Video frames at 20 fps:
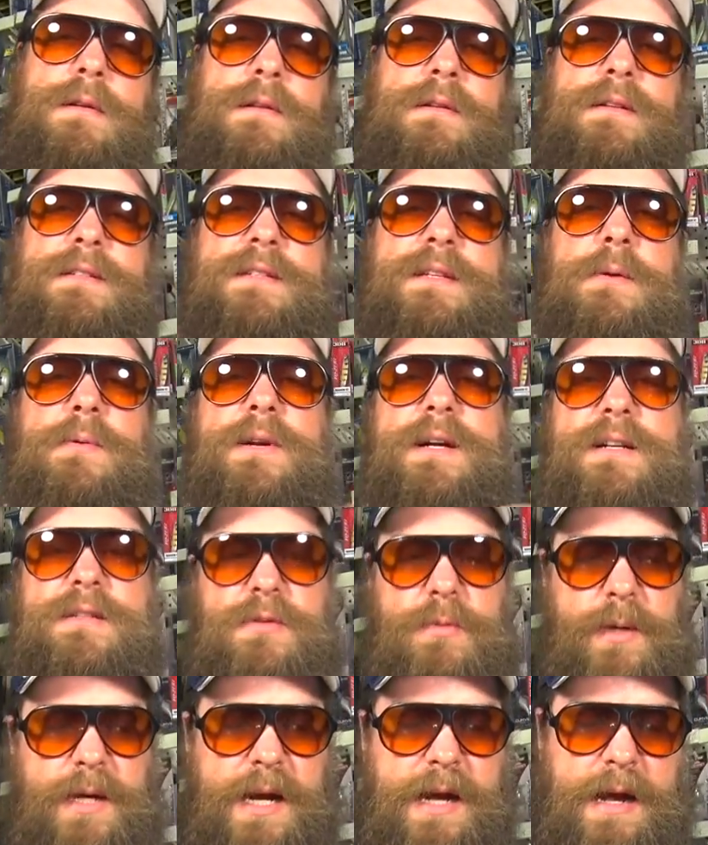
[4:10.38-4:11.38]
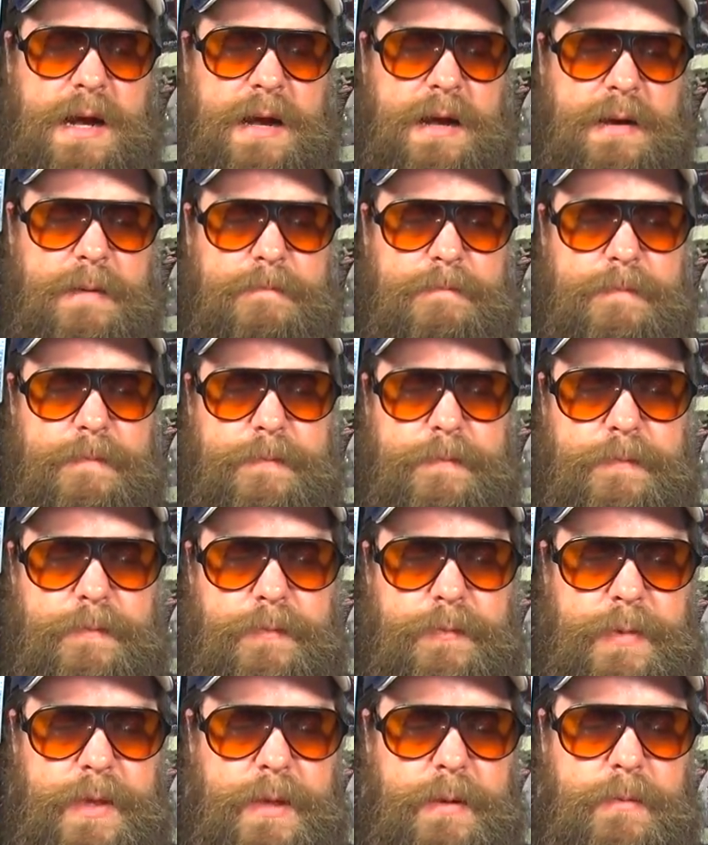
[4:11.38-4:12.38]
Let's see what else we got.
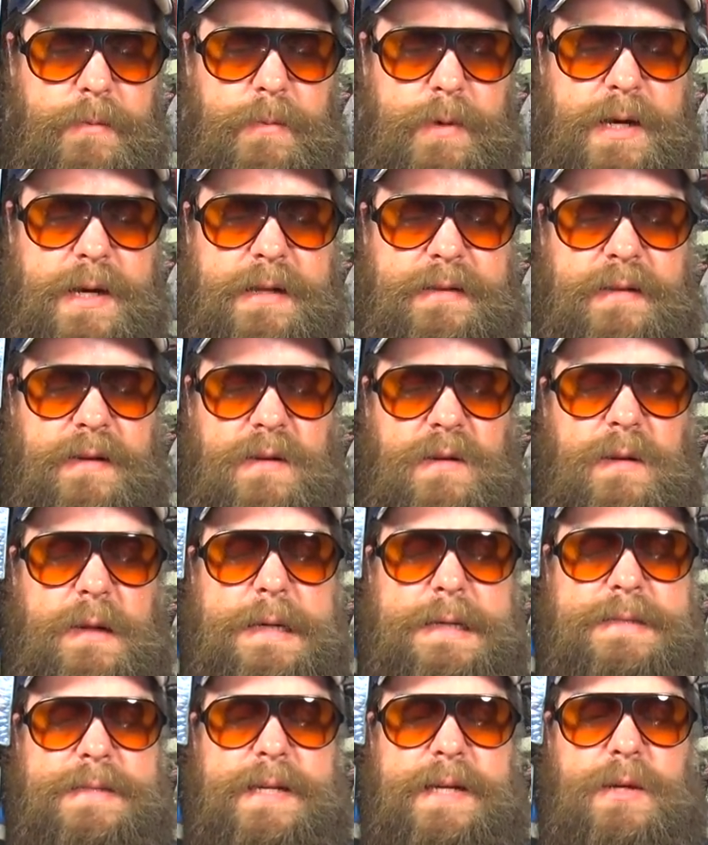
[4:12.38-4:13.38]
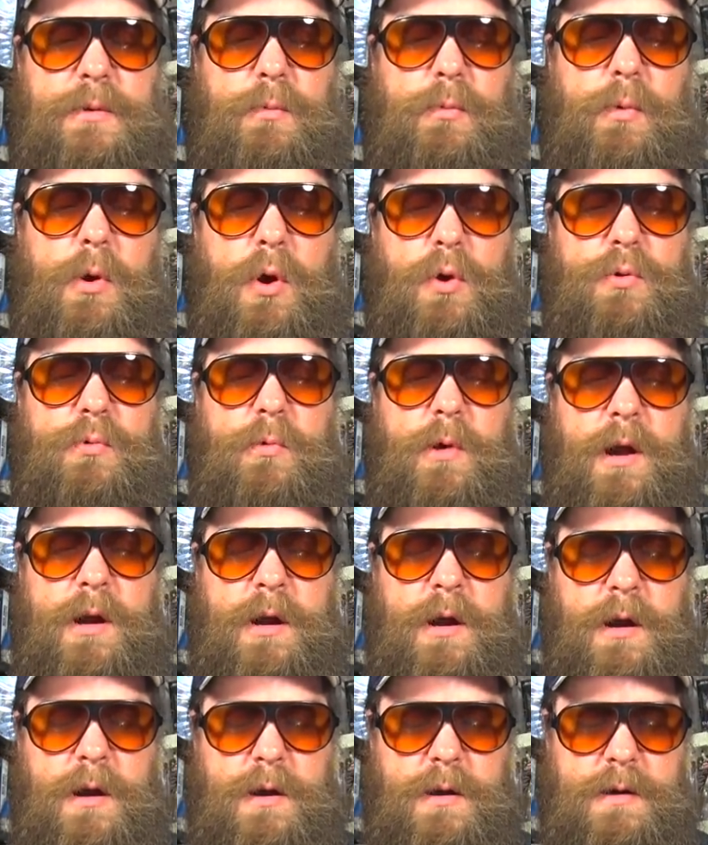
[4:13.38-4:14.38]
We got the classic
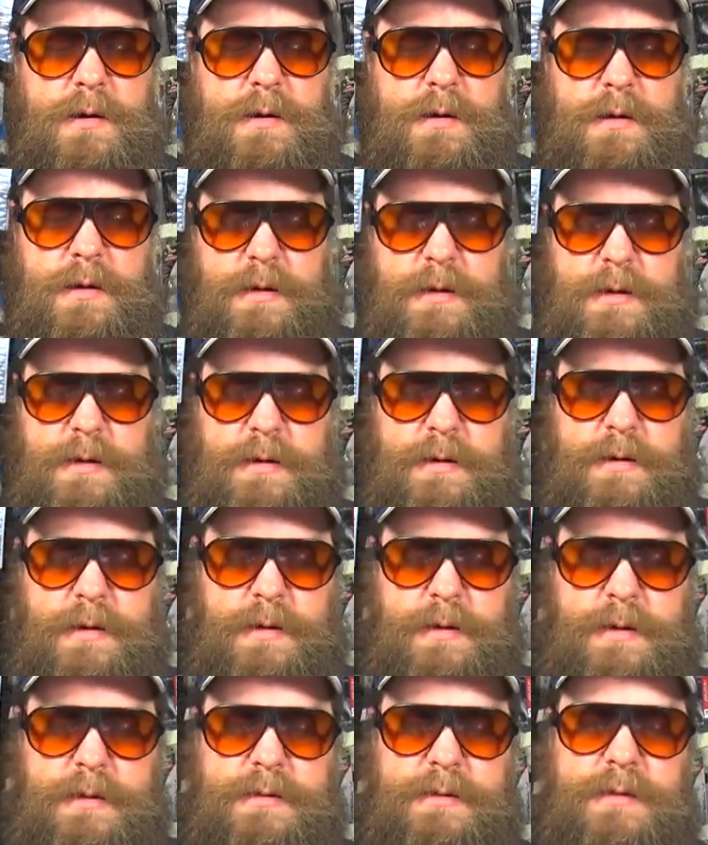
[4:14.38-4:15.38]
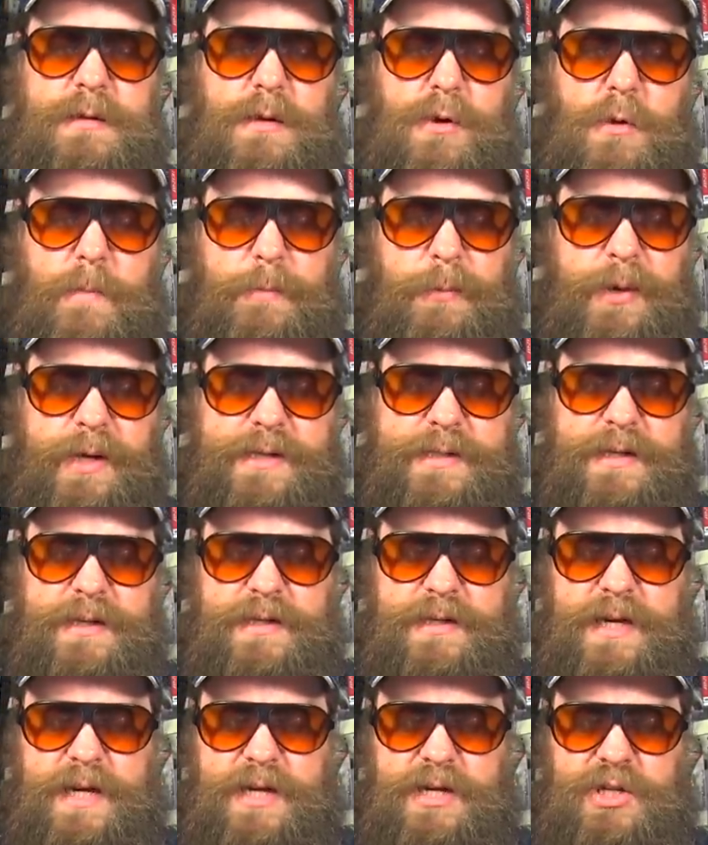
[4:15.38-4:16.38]
Roadrunner. Slow
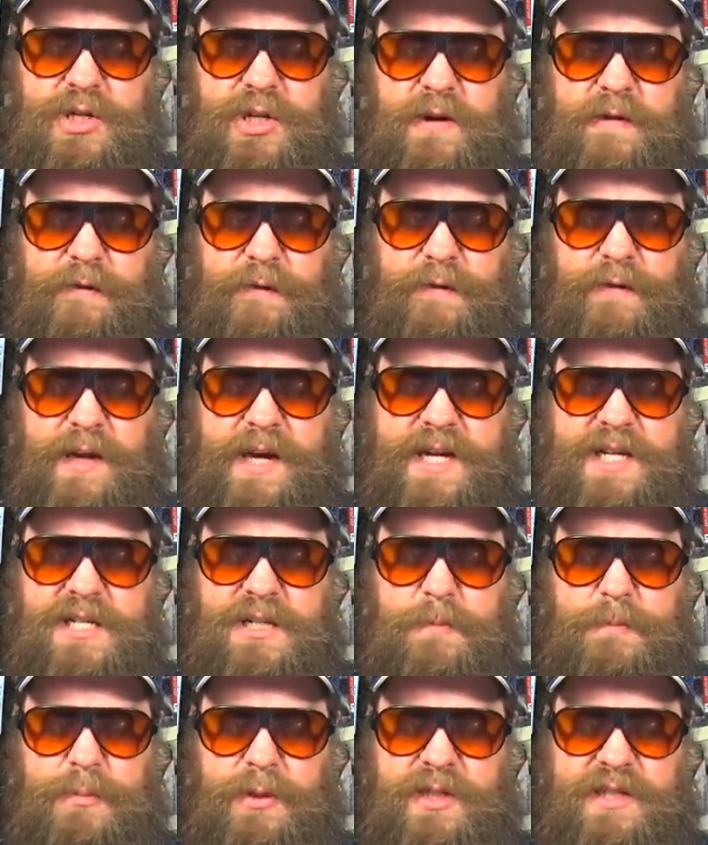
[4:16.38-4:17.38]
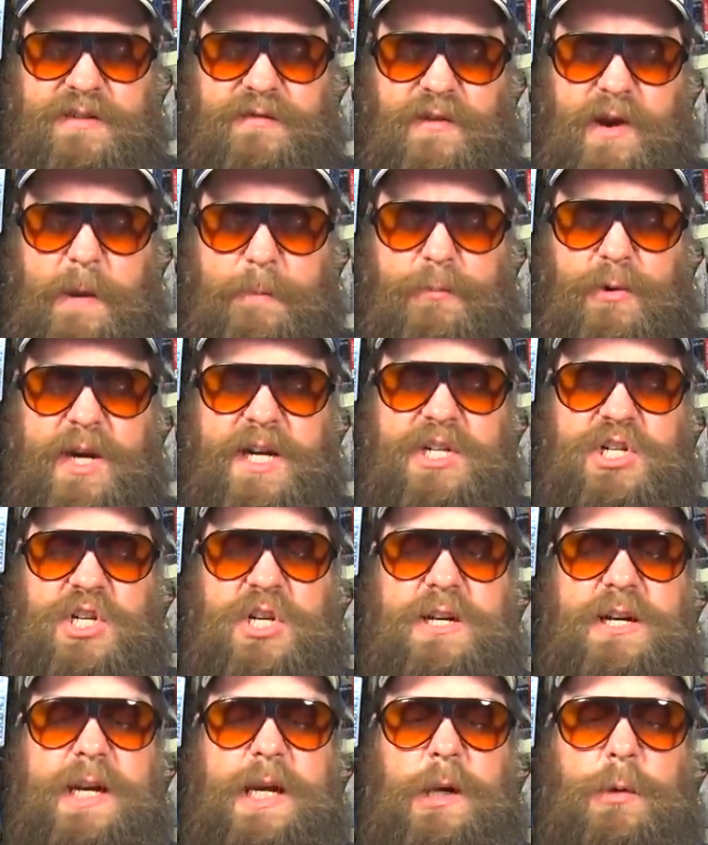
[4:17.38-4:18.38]
presentation, flash plus
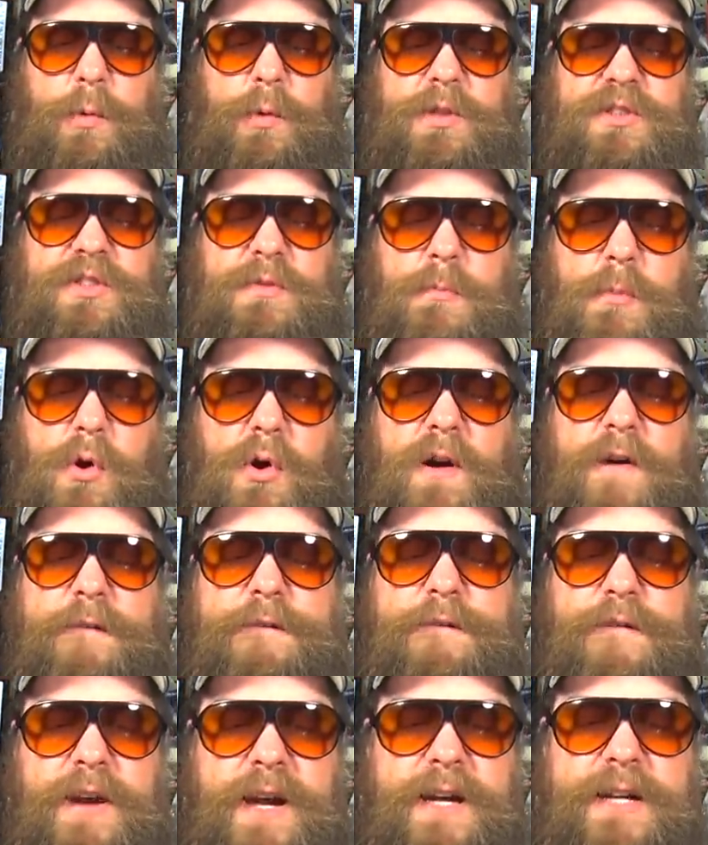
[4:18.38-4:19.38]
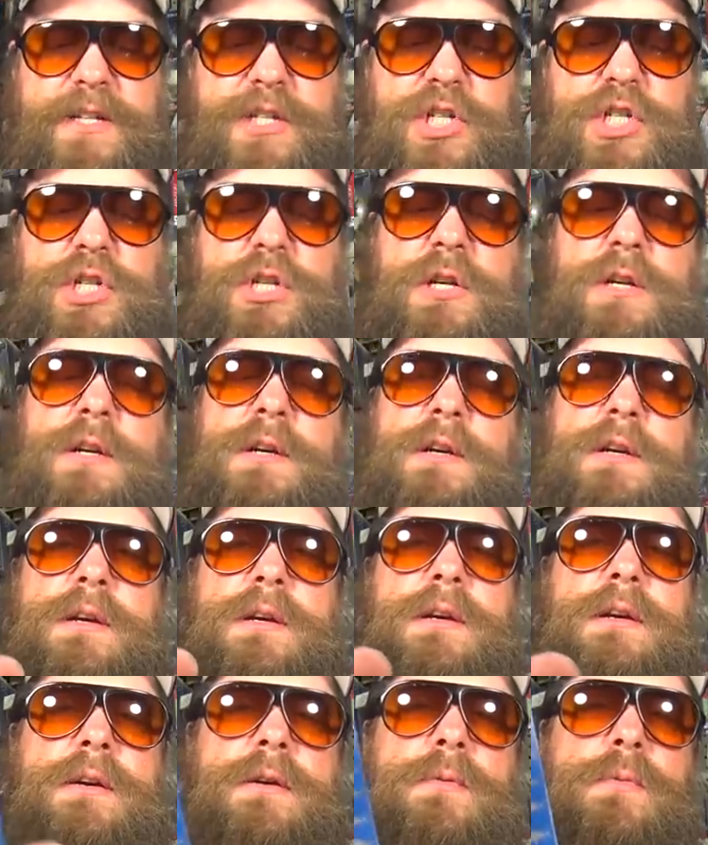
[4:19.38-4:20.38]
vibration equals more fish.
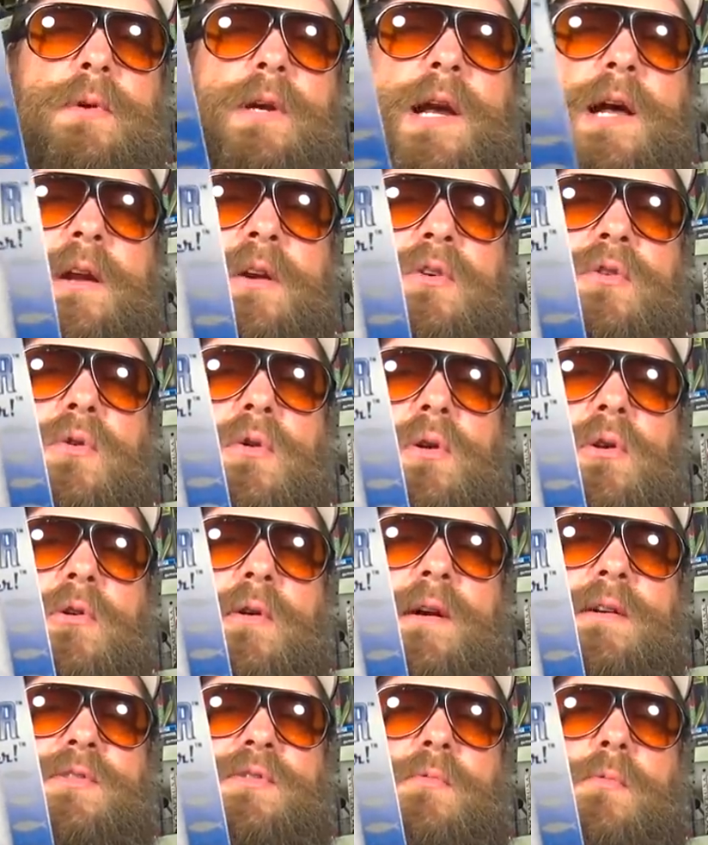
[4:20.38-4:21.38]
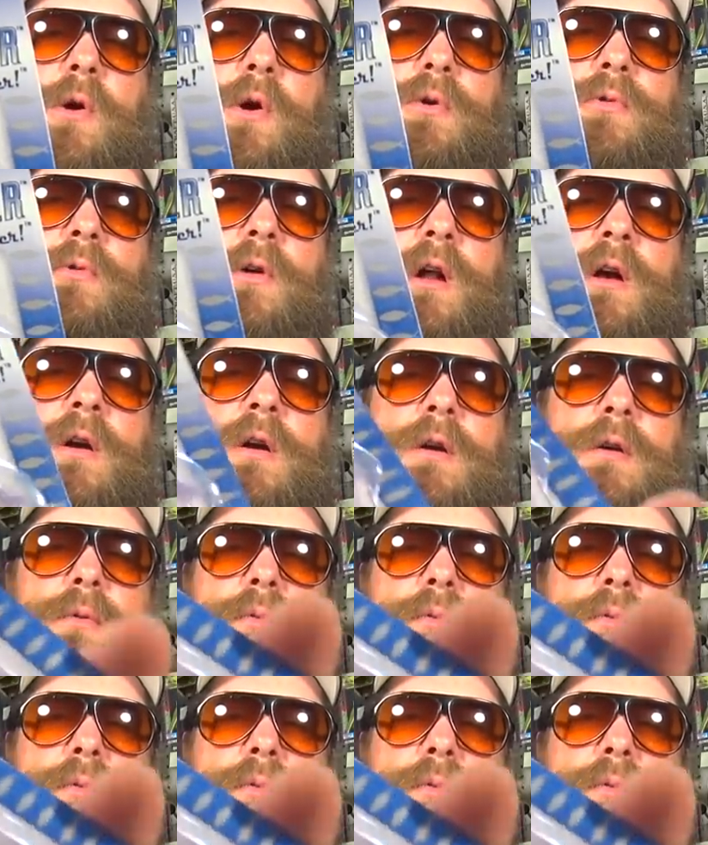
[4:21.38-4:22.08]
We got a quarter-ounce Roadrunner